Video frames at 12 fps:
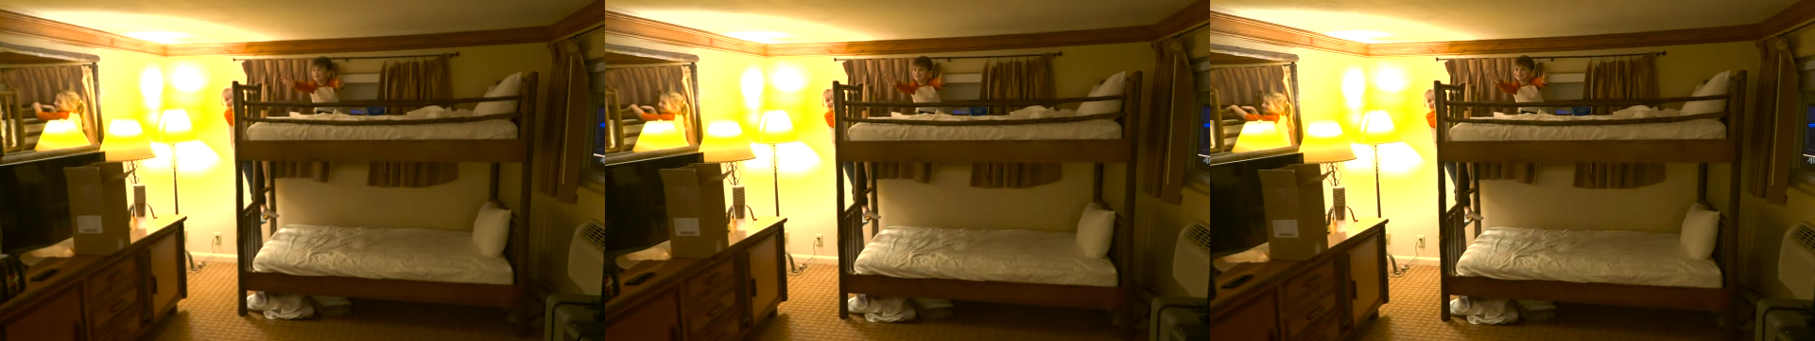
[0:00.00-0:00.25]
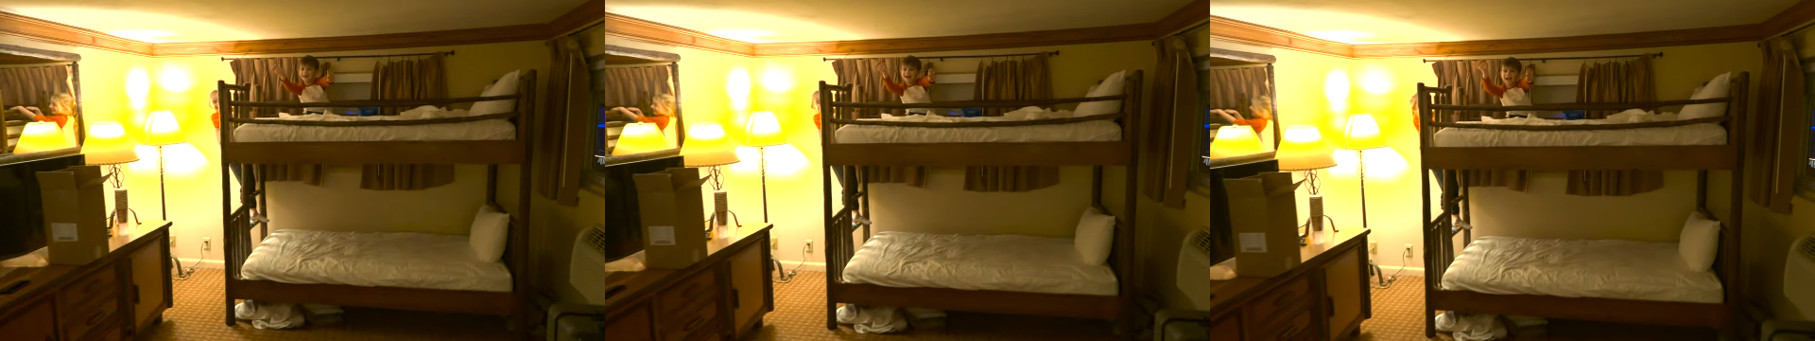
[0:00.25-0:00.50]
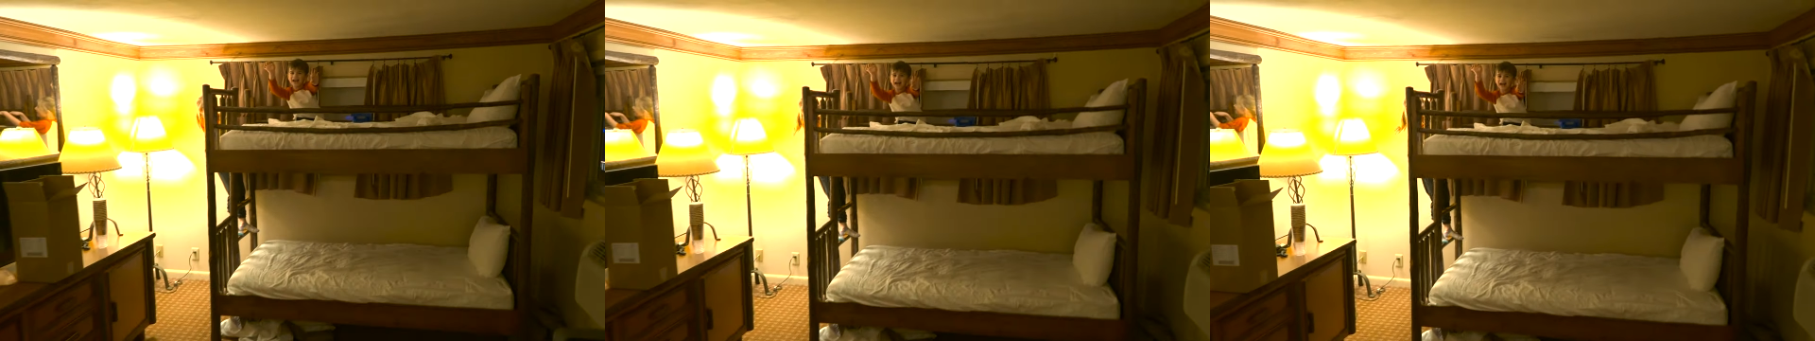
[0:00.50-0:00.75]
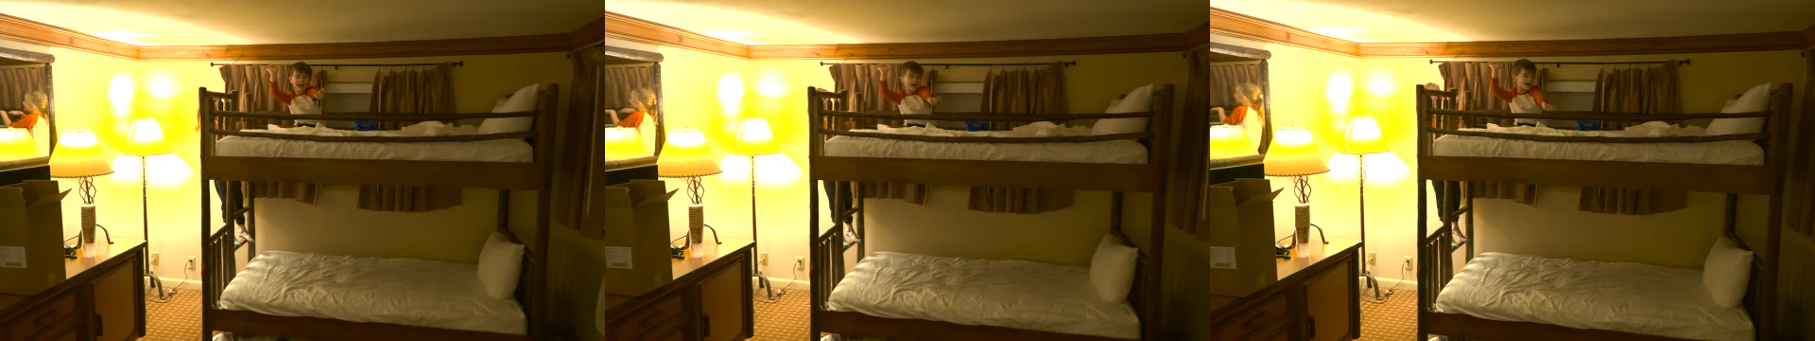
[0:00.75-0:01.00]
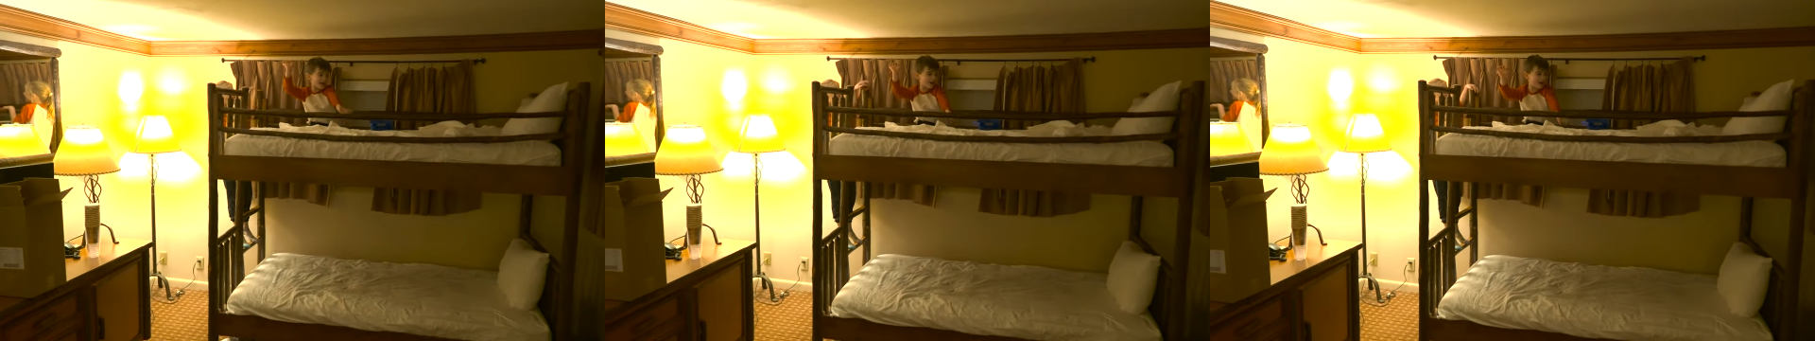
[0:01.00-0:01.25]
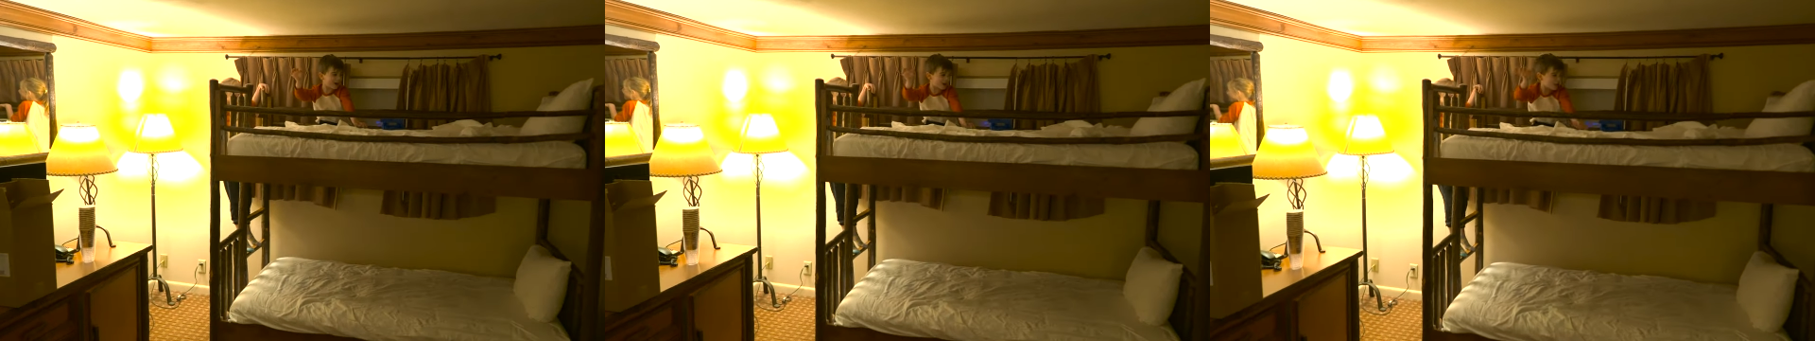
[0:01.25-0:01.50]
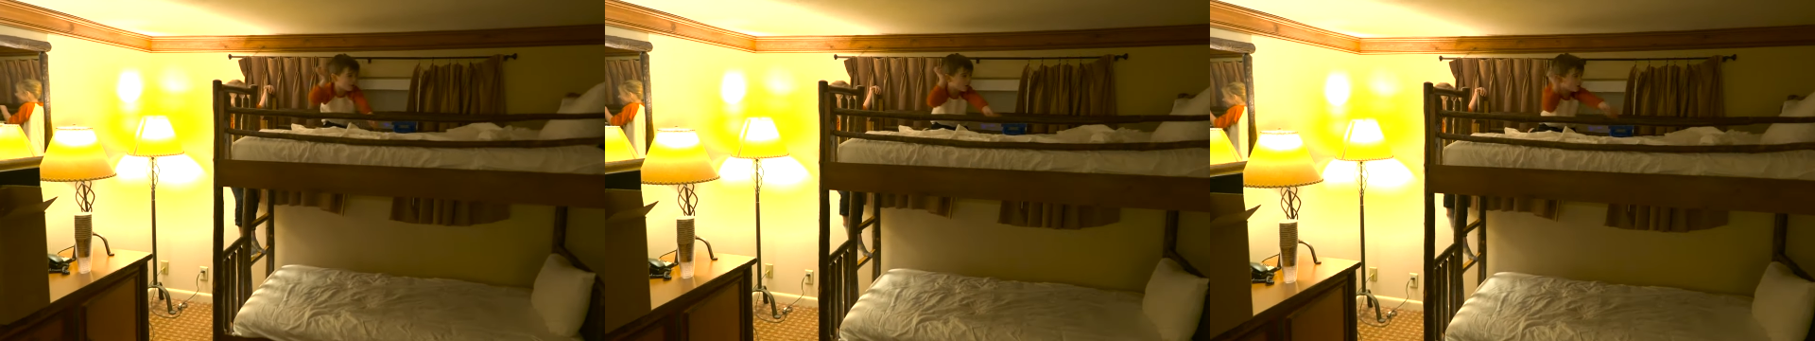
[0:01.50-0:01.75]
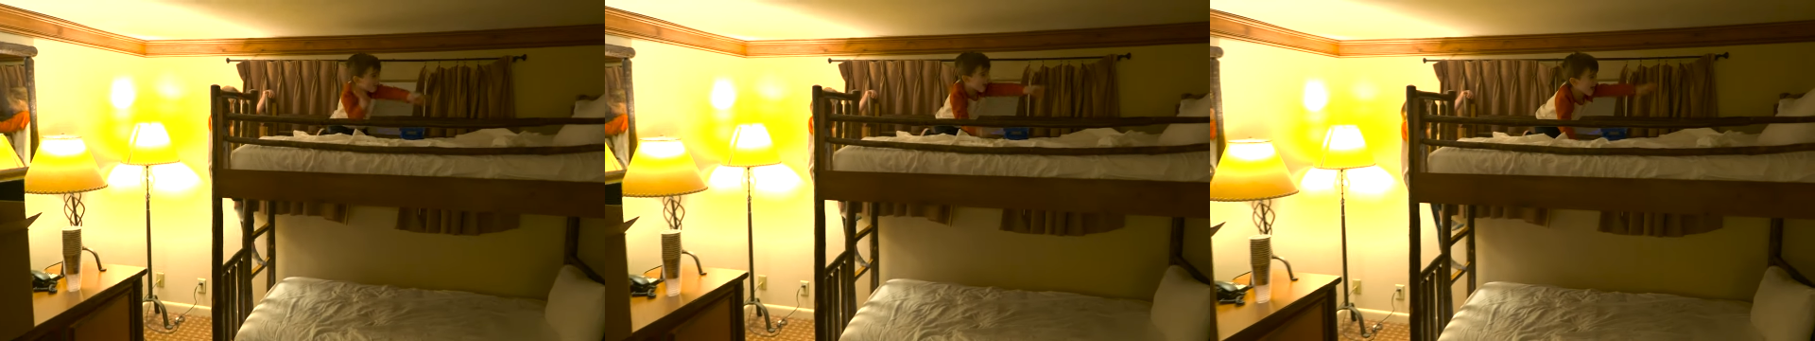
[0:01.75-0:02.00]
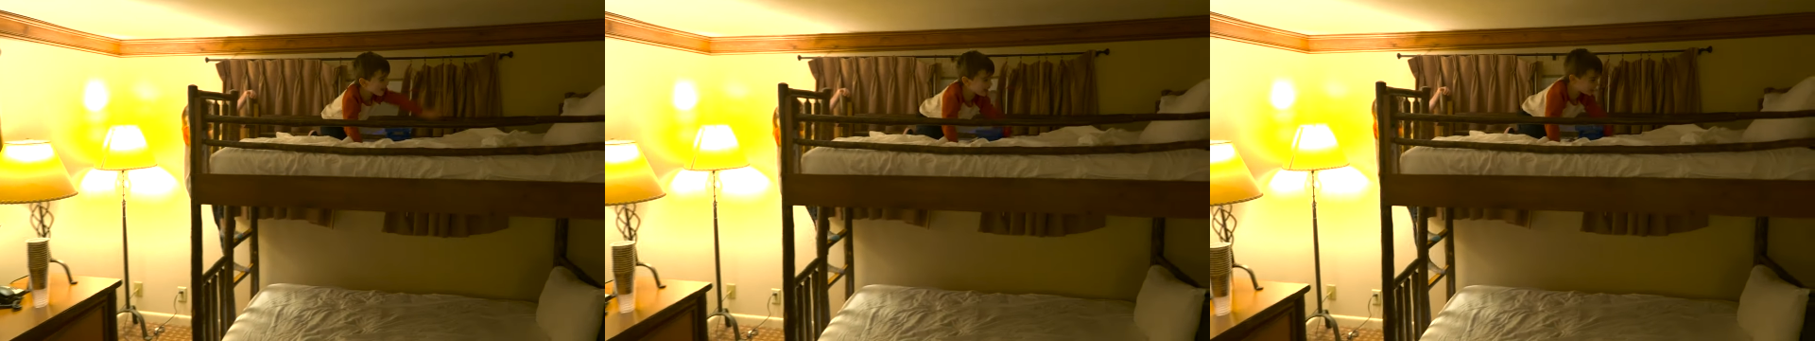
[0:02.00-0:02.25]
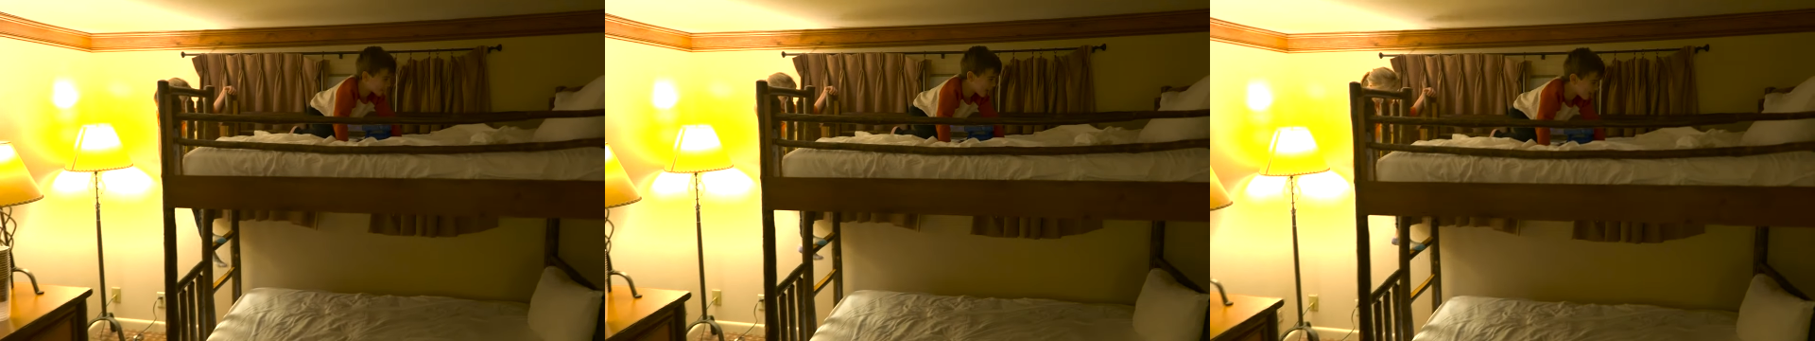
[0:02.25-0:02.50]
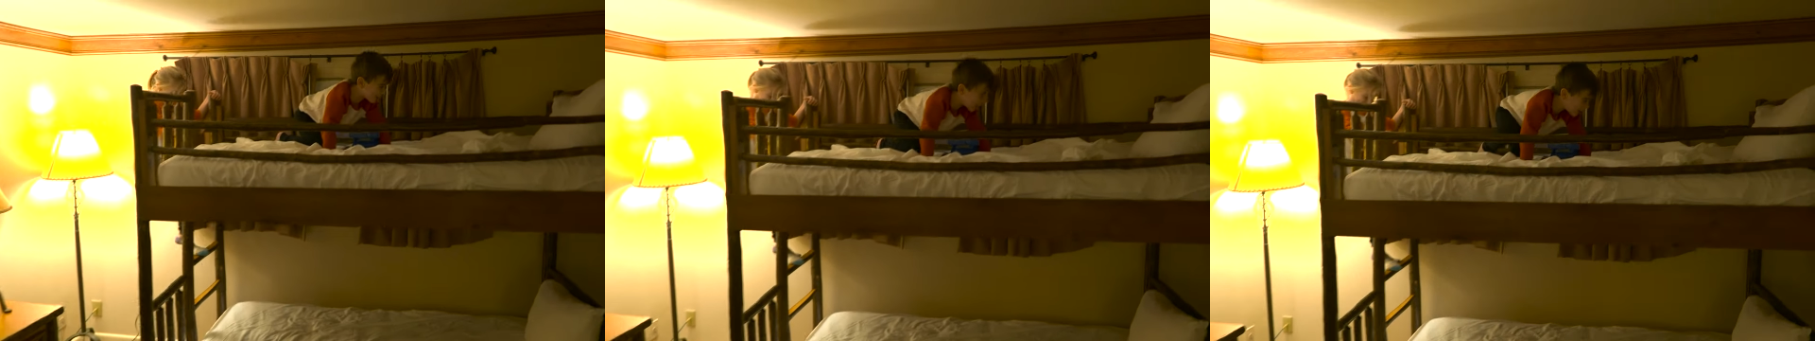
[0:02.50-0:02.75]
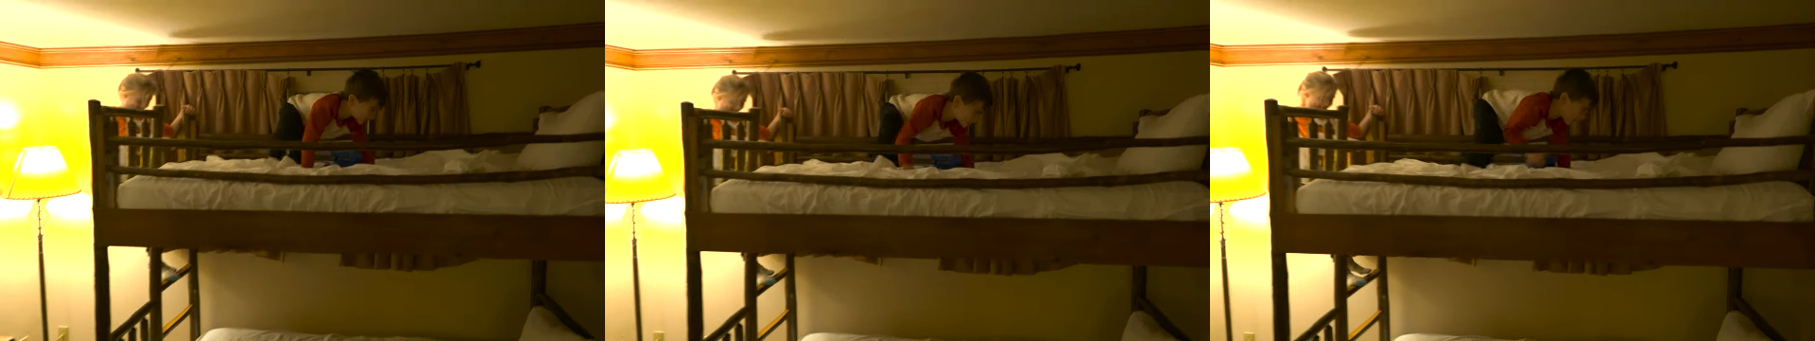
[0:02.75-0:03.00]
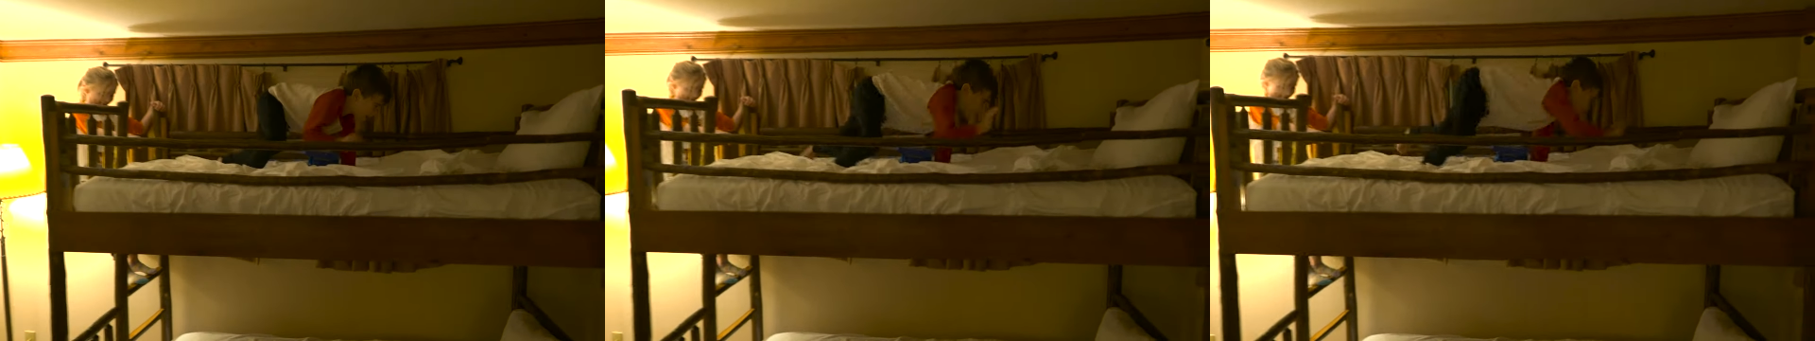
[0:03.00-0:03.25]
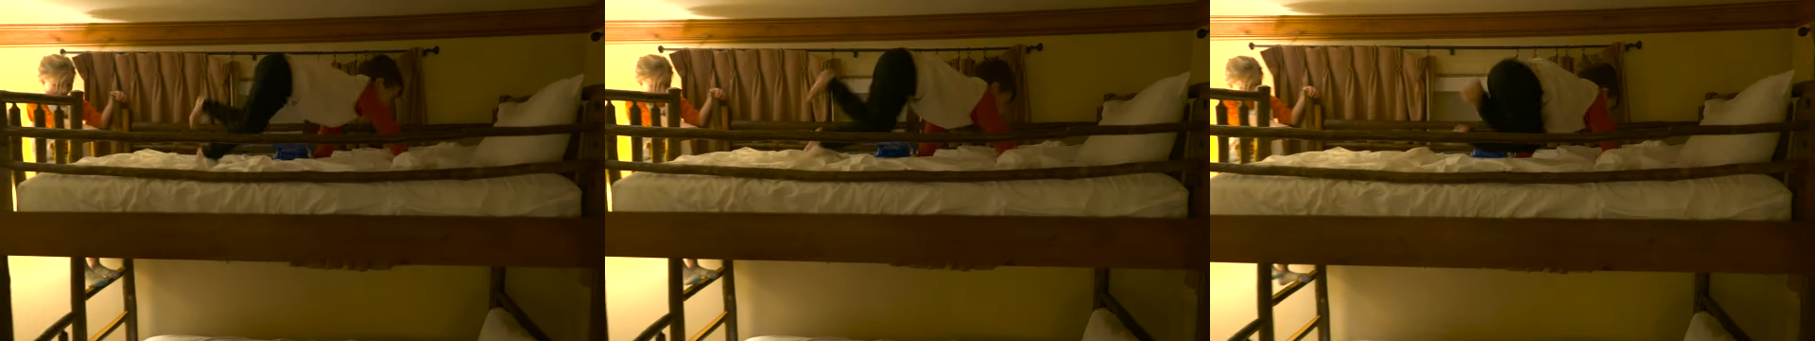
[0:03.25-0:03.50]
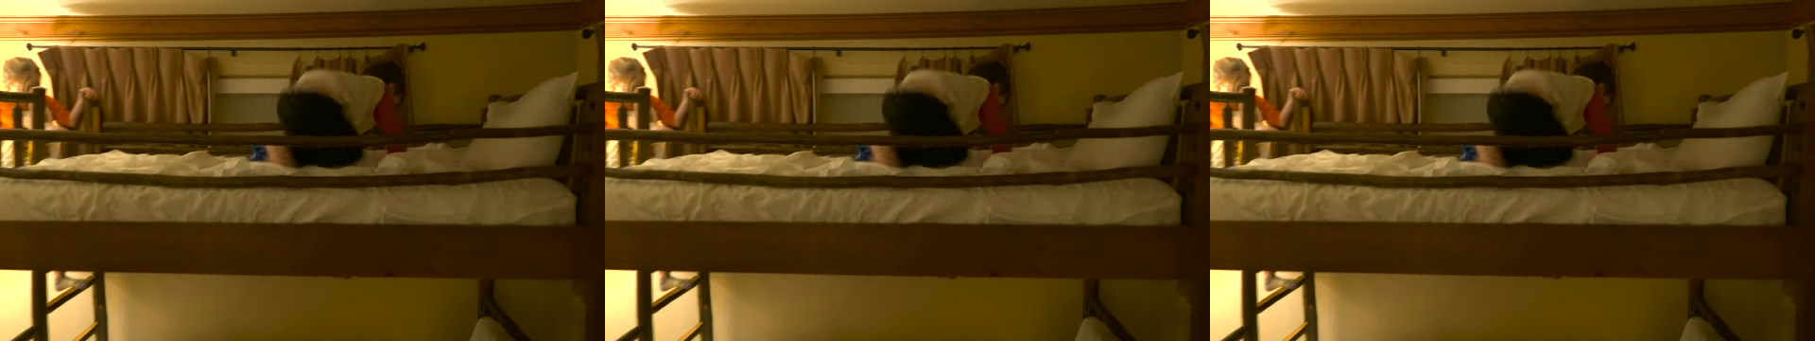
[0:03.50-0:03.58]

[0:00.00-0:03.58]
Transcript: [unreadable: no face in view]